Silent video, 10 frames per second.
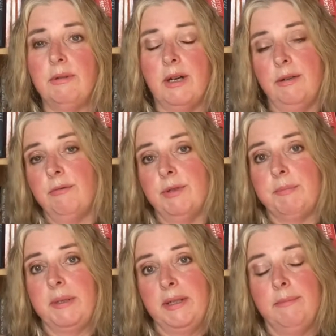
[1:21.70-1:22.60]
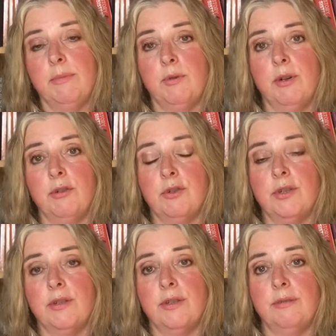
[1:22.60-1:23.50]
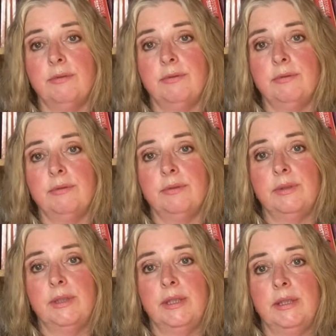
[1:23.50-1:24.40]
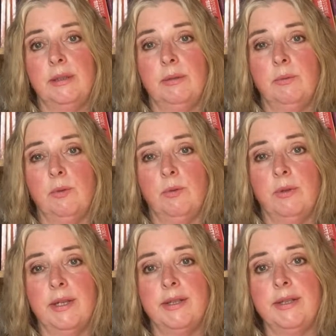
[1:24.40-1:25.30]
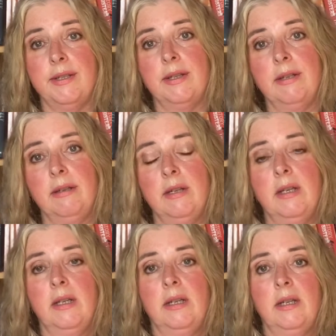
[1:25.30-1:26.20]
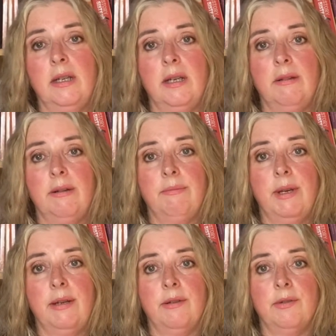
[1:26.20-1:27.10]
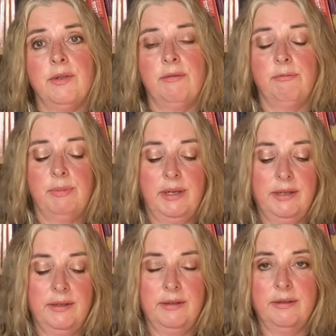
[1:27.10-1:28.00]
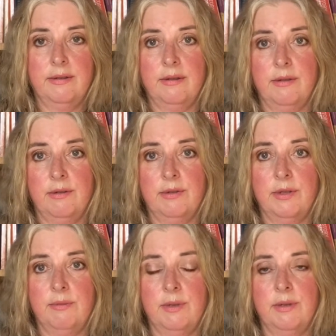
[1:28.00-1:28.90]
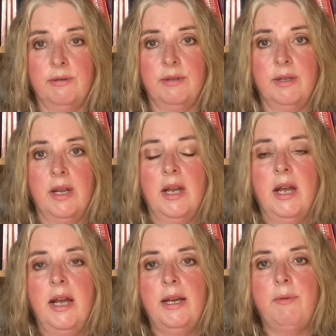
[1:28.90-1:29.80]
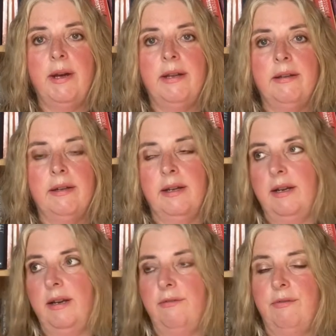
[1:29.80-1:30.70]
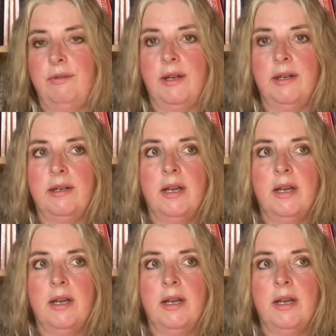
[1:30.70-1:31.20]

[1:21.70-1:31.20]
I ought to be more conscious of war existing, you know, in lots of different places across the world. Anyway, enough of that.